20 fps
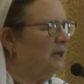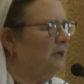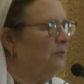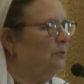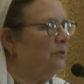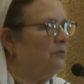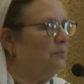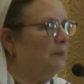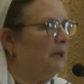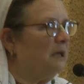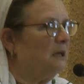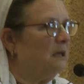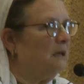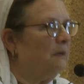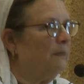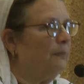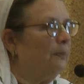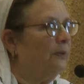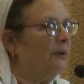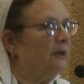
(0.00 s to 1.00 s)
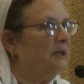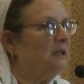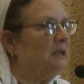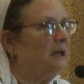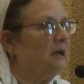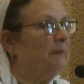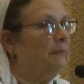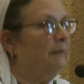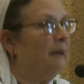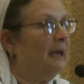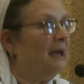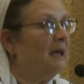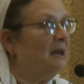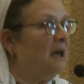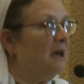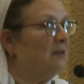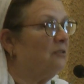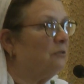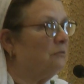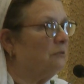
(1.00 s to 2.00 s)
he was making a point that a man
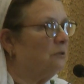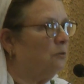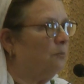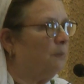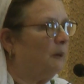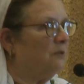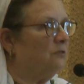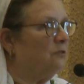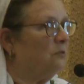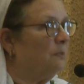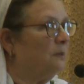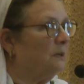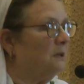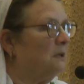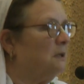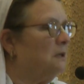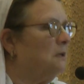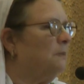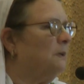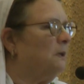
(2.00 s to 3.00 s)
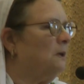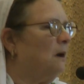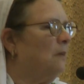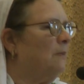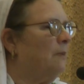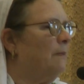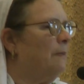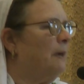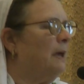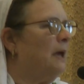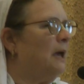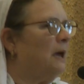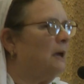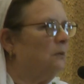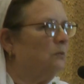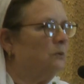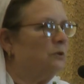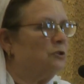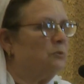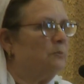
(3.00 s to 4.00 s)
has a responsibility to become a
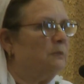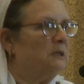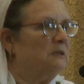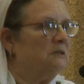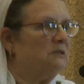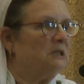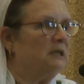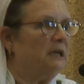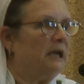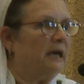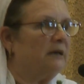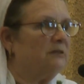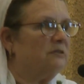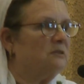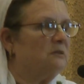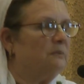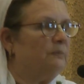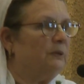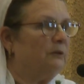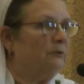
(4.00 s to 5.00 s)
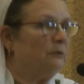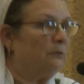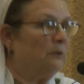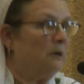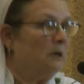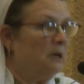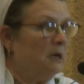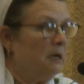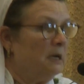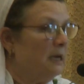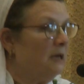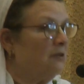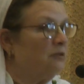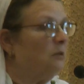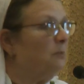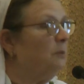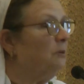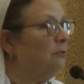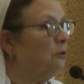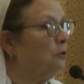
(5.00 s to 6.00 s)
man, which means he has to be
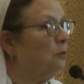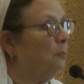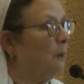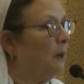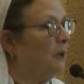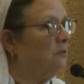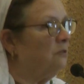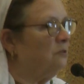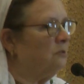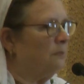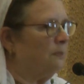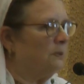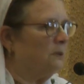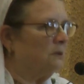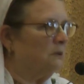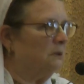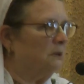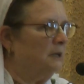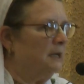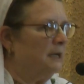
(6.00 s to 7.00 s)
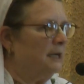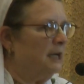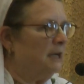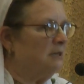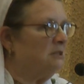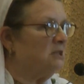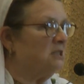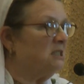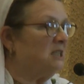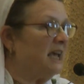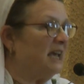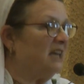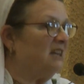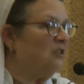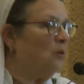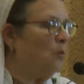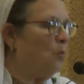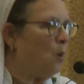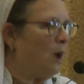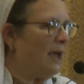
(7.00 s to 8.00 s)
responsible. He has to
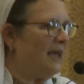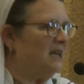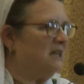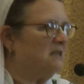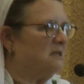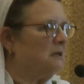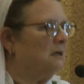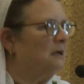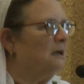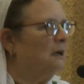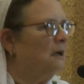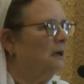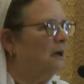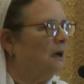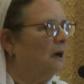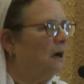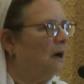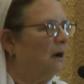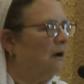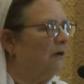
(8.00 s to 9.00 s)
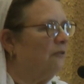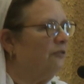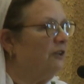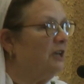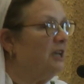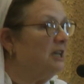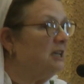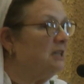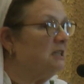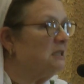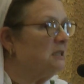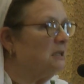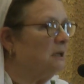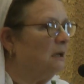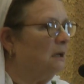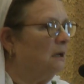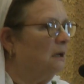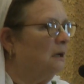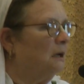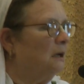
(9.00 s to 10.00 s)
take the weight of his
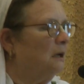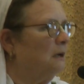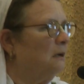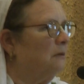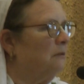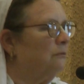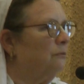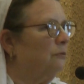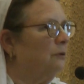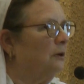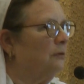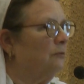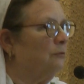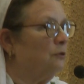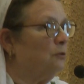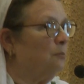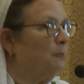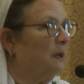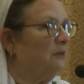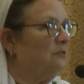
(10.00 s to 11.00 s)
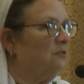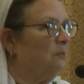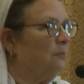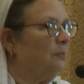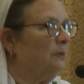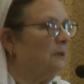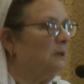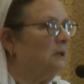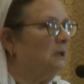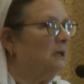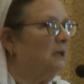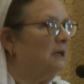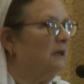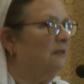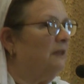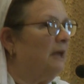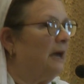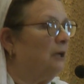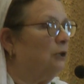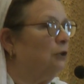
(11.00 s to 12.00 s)
responsibility
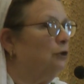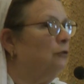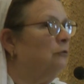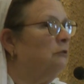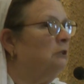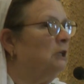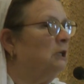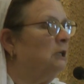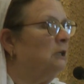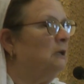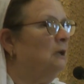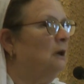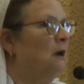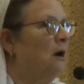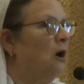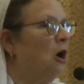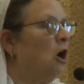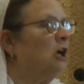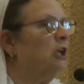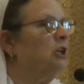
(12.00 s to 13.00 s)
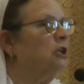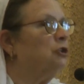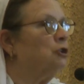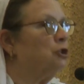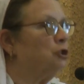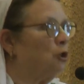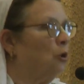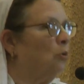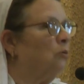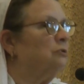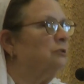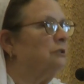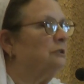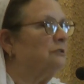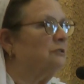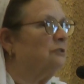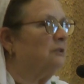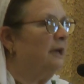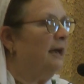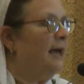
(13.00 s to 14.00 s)
in that union on his
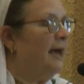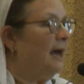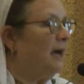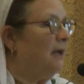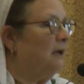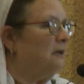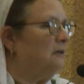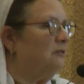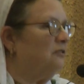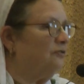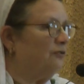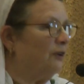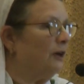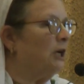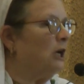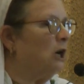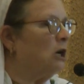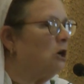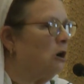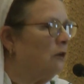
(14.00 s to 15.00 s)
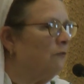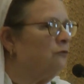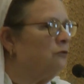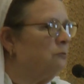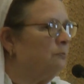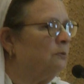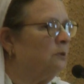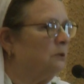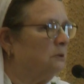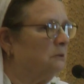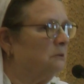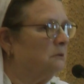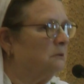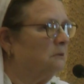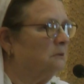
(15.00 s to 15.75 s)
shoulders, and it's very uncomfortable.